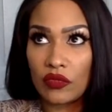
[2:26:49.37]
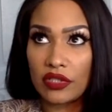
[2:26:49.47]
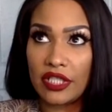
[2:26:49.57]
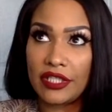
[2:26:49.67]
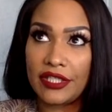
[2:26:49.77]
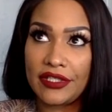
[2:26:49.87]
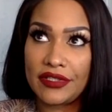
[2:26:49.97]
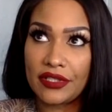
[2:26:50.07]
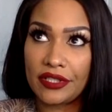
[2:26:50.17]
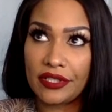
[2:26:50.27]
then
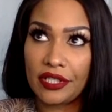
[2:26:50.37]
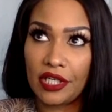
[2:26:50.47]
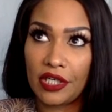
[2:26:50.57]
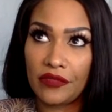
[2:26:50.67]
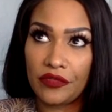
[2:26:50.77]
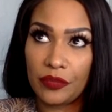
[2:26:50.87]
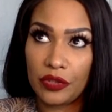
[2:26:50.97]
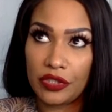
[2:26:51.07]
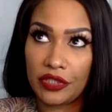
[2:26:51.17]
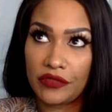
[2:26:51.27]
he's
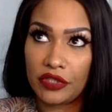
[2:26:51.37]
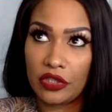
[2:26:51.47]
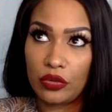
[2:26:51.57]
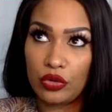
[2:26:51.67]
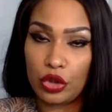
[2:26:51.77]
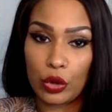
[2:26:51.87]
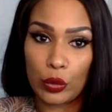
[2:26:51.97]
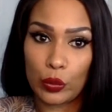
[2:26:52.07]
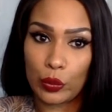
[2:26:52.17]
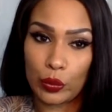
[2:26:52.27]
comfortable enough to lose you. You
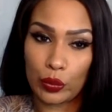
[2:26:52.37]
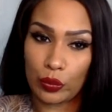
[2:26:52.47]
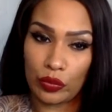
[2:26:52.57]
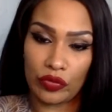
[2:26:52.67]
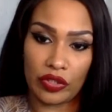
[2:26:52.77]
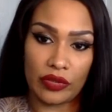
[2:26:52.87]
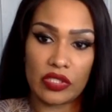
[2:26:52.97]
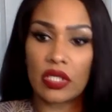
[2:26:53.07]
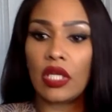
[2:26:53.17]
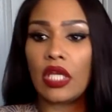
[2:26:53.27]
see,
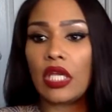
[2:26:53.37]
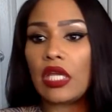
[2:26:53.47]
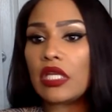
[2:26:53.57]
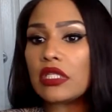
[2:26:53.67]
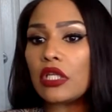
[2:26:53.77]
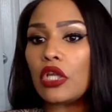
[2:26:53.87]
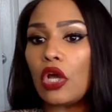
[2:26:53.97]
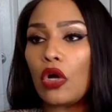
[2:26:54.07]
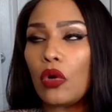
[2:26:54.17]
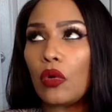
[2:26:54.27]
because he doesn't
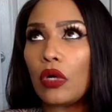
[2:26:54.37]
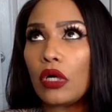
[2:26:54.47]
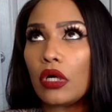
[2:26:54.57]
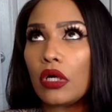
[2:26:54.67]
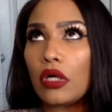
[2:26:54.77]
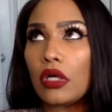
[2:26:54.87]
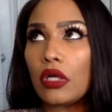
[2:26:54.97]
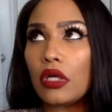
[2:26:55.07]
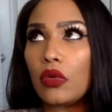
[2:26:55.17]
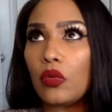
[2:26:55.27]
know
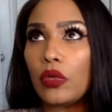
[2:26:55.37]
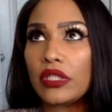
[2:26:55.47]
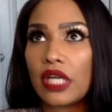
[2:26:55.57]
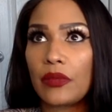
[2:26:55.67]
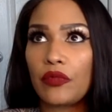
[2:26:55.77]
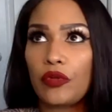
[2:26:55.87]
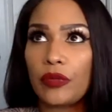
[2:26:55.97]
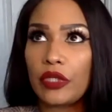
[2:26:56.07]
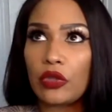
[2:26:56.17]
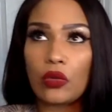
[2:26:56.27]
what type of
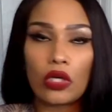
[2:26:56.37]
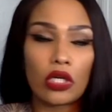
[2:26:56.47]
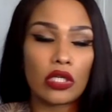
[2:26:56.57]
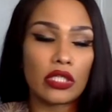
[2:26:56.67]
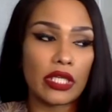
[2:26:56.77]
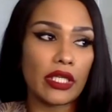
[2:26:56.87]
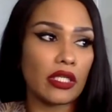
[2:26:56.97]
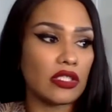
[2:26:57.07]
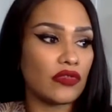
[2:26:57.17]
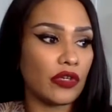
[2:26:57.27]
woman you are. Like,
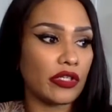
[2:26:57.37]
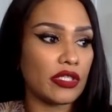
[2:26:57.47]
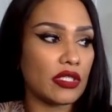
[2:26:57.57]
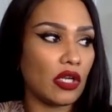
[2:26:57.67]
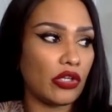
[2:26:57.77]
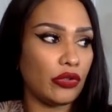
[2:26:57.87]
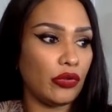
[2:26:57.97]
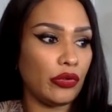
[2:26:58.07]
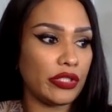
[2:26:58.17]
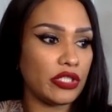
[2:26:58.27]
as far as, are you
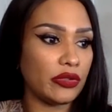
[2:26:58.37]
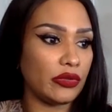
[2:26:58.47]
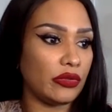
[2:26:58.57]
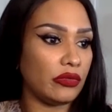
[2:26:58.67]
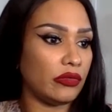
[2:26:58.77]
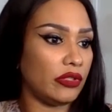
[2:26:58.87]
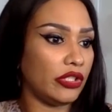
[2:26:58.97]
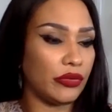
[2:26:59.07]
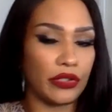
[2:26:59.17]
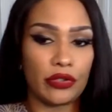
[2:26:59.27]
going to
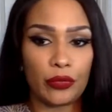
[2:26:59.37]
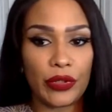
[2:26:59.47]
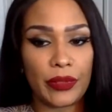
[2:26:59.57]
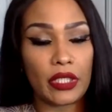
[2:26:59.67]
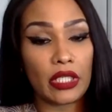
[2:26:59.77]
deal with other women